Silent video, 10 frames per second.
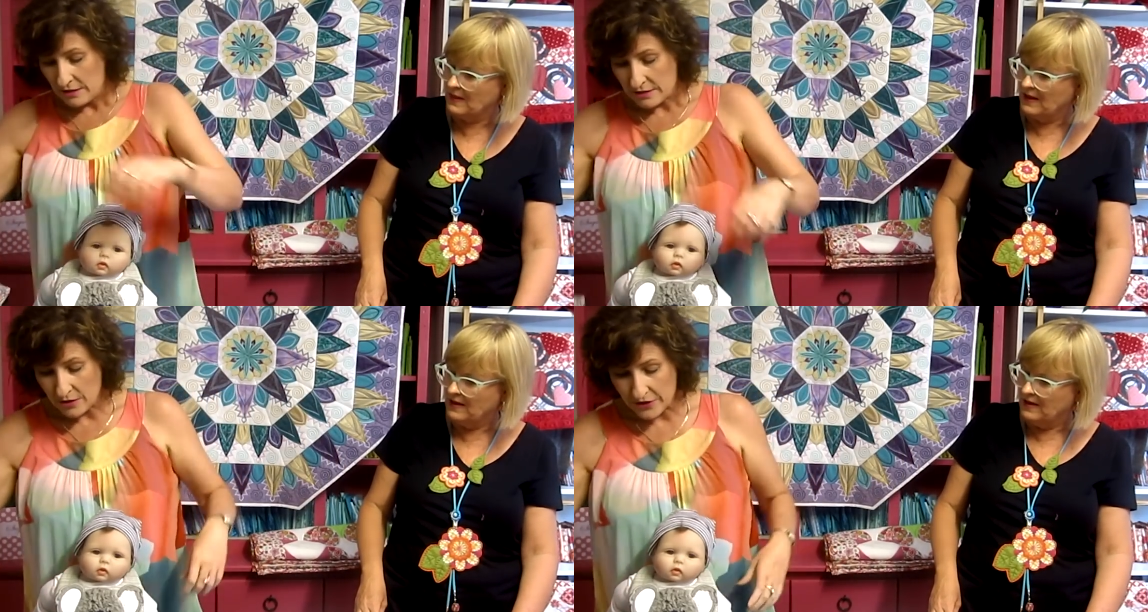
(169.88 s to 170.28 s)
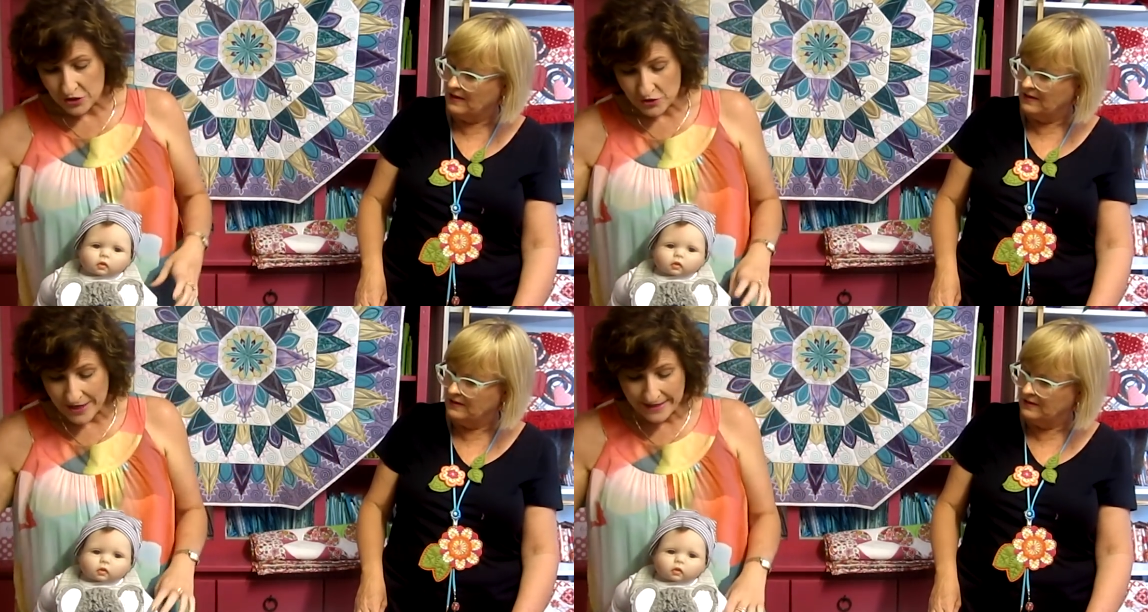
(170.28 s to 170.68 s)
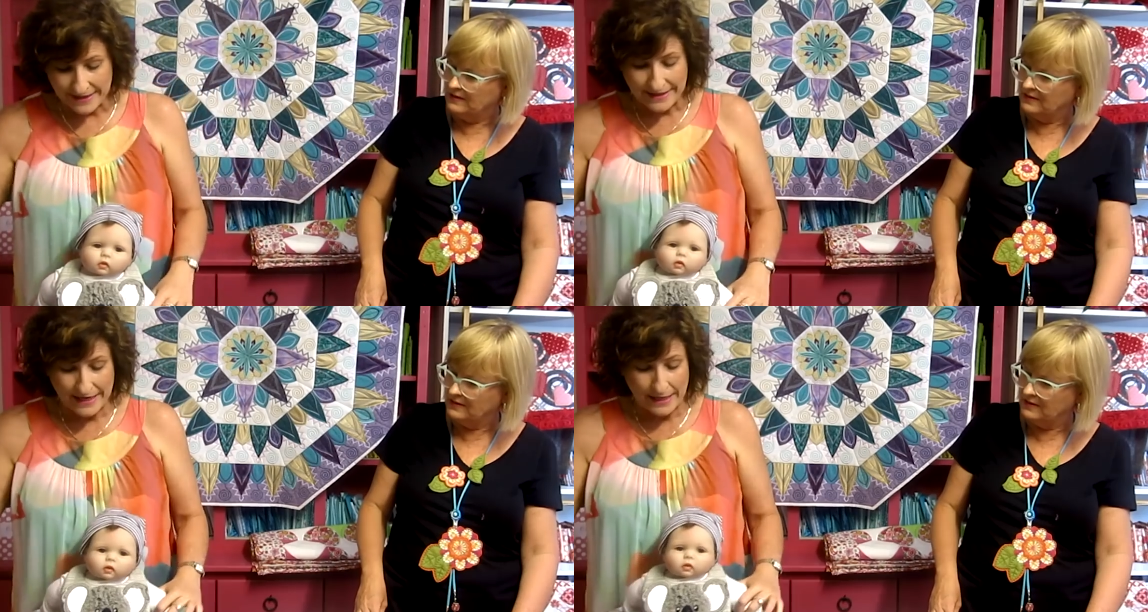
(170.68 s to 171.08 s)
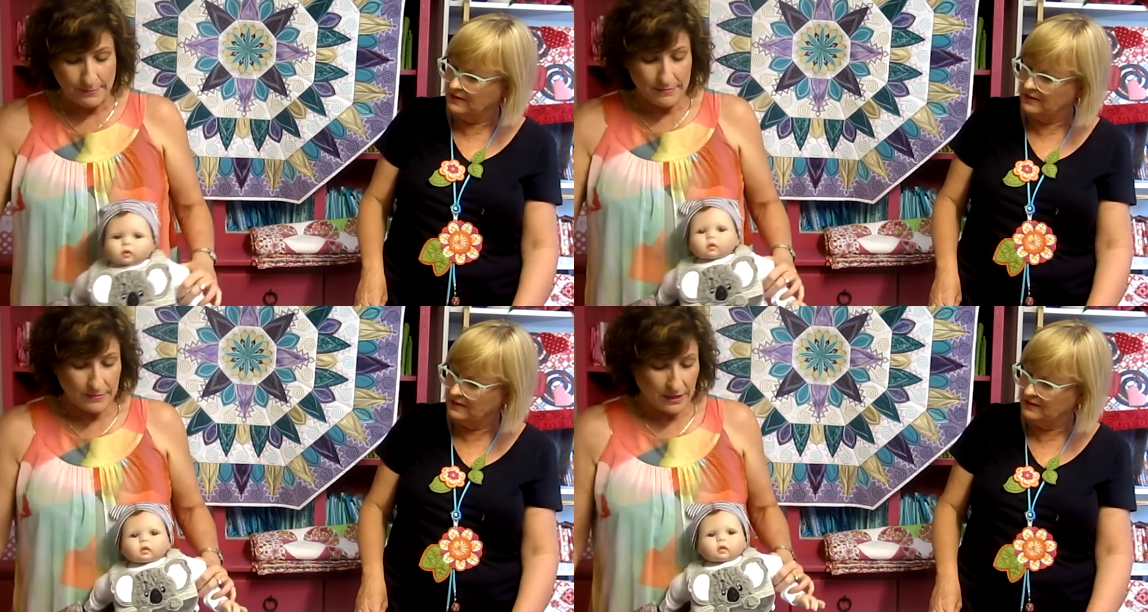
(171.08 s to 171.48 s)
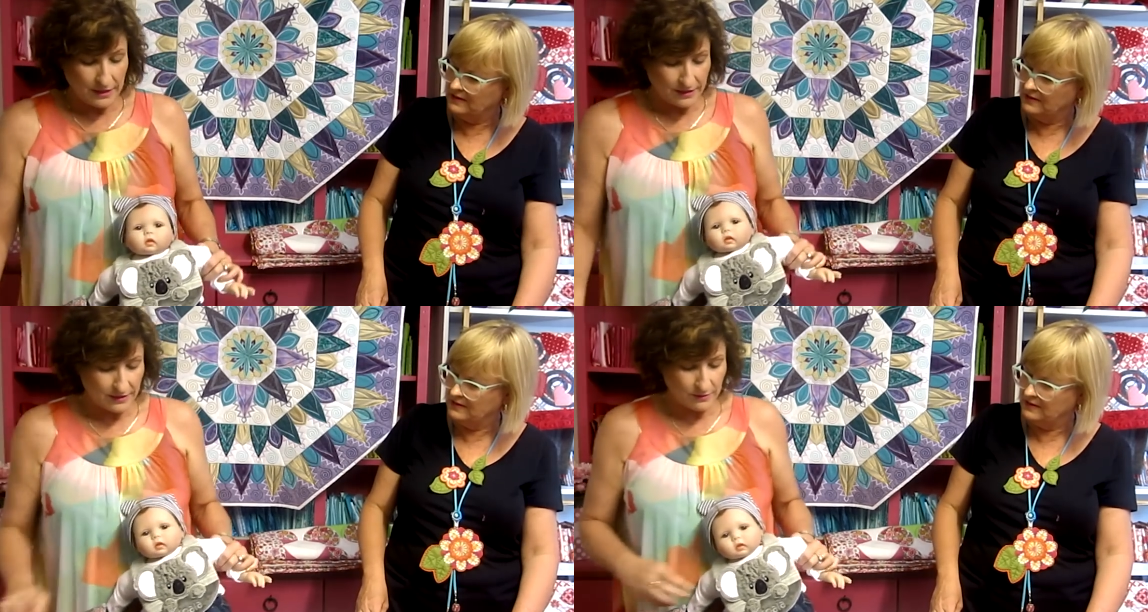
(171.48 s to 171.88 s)
Speaker 1: So on the Australian theme,
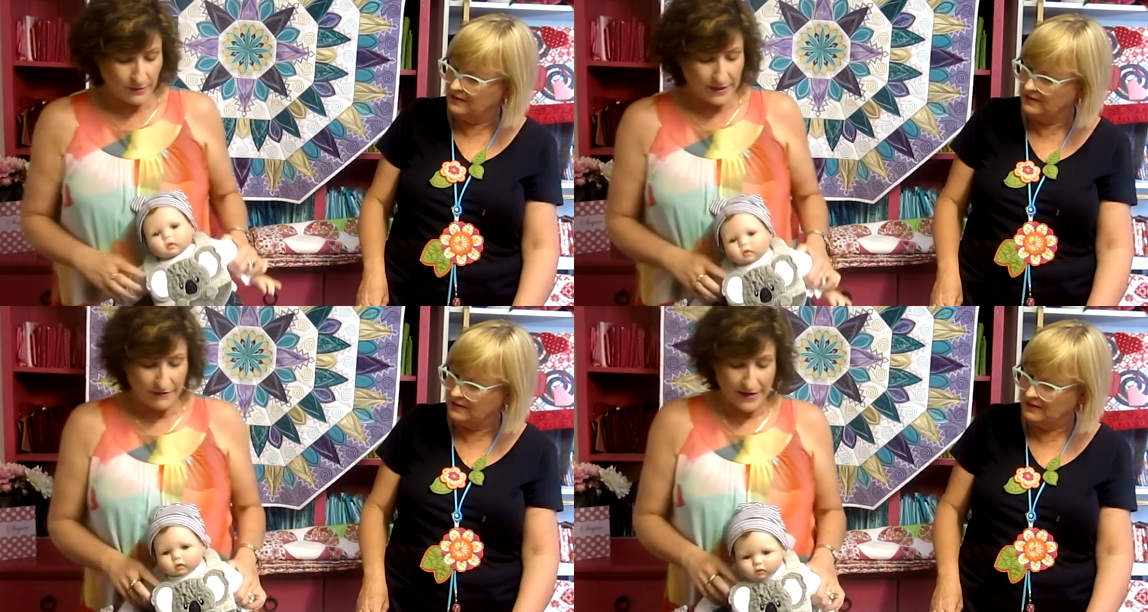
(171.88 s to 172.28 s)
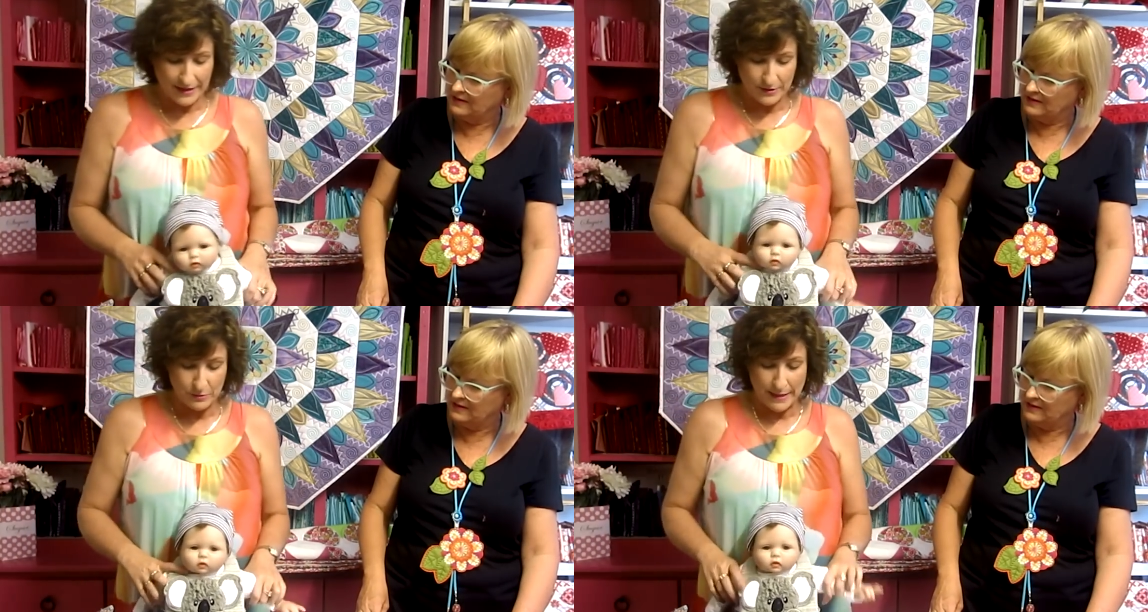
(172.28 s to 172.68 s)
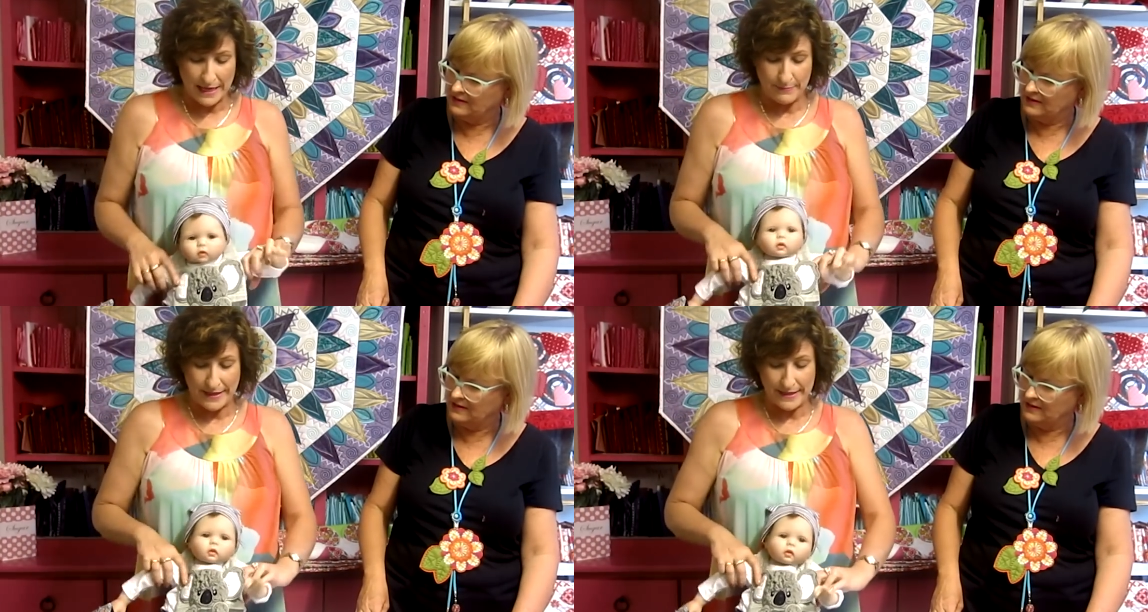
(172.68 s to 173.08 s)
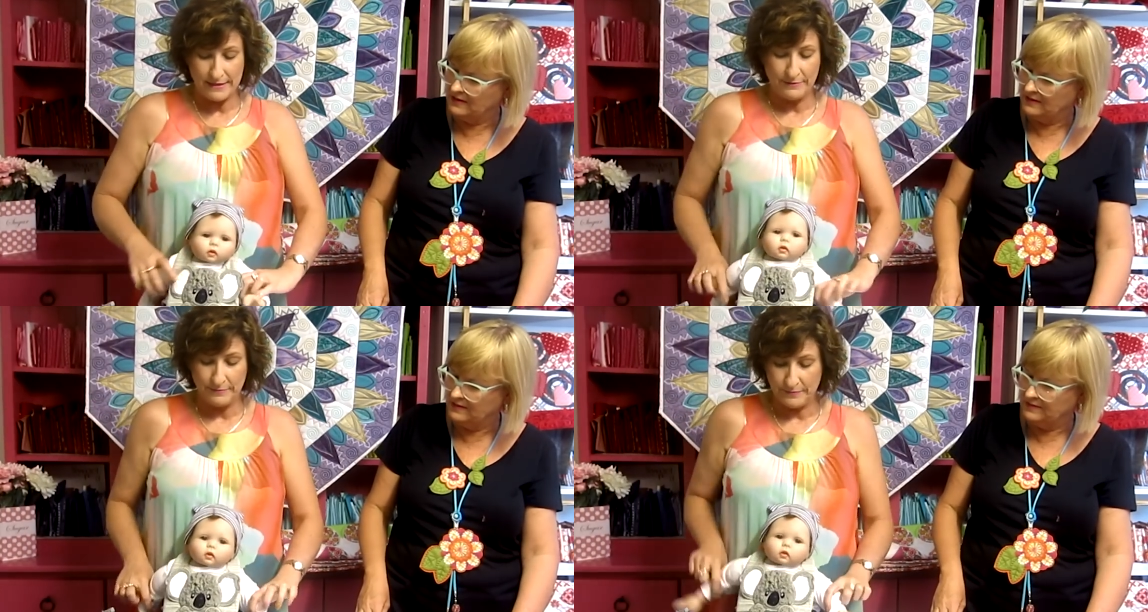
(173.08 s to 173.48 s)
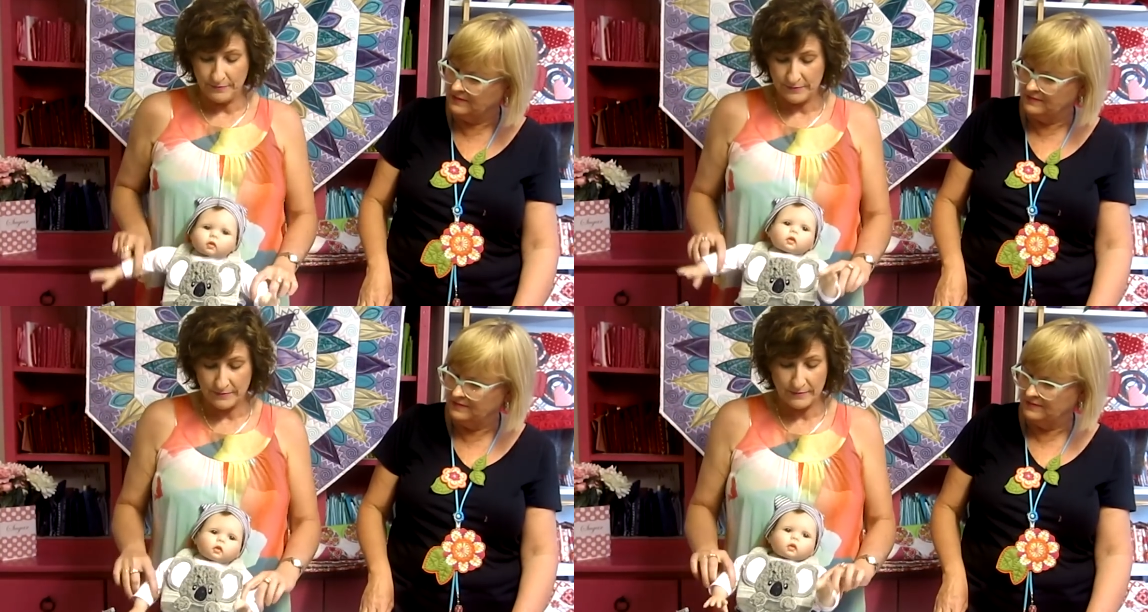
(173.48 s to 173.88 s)
we have our little baby,
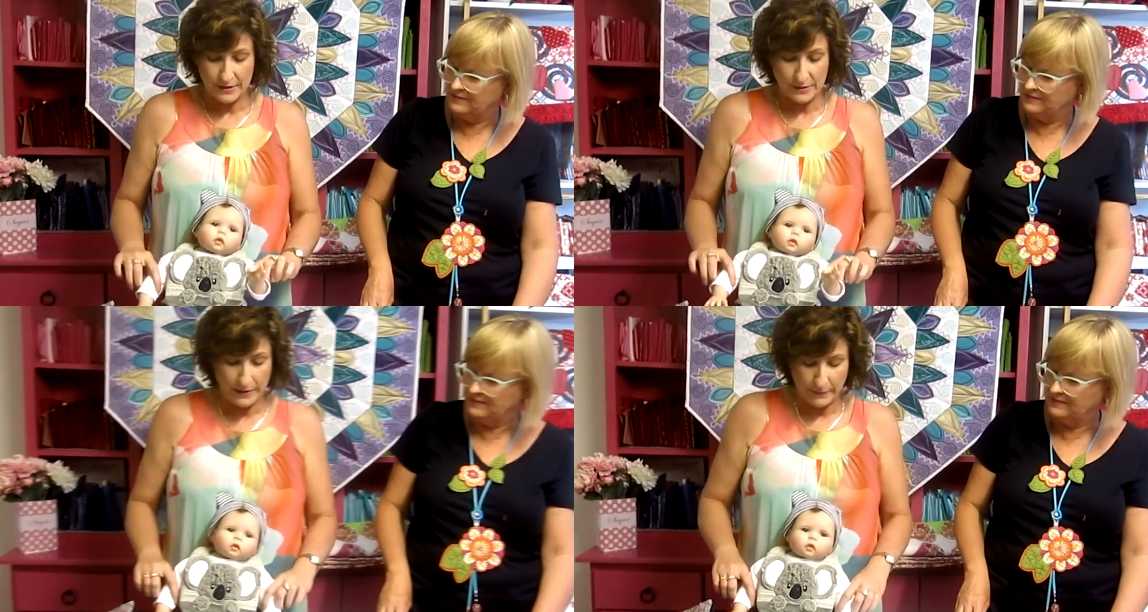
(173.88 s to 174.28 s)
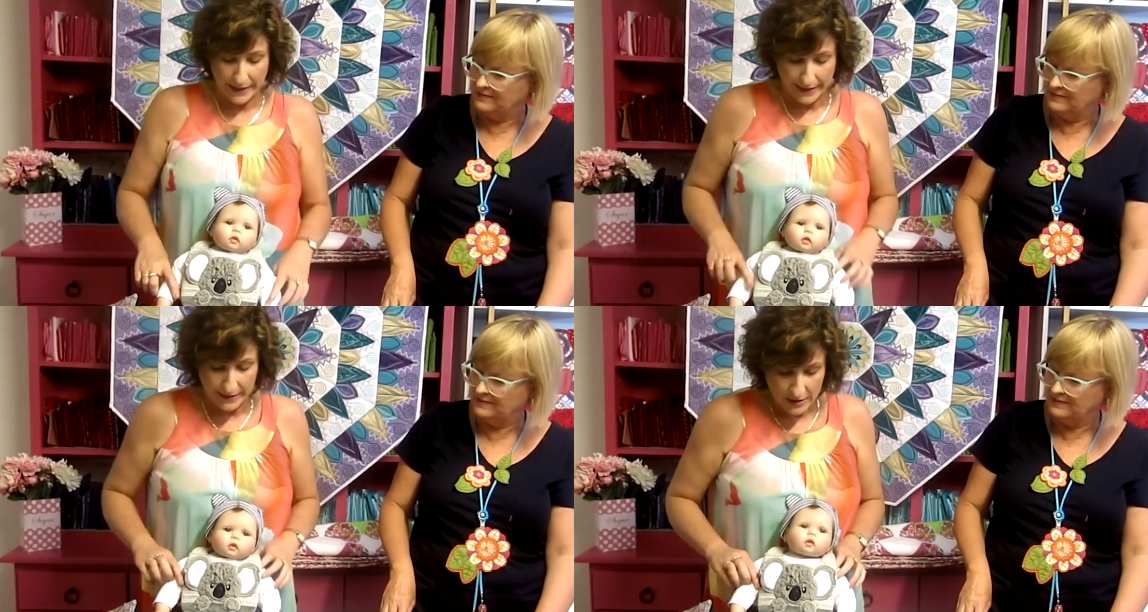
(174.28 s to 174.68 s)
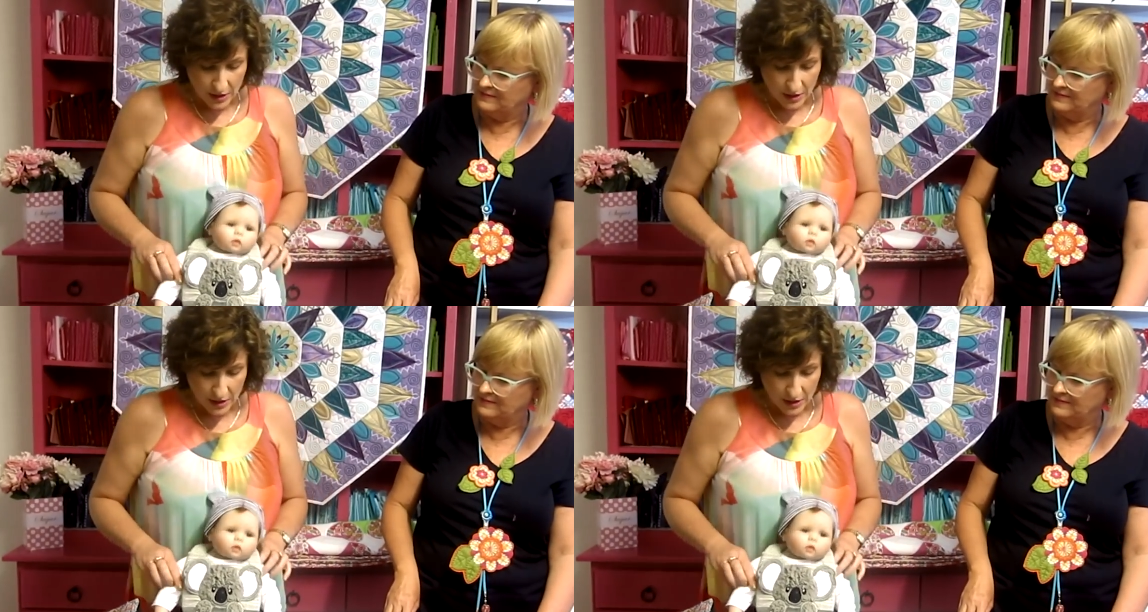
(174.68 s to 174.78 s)
Sweet Pea,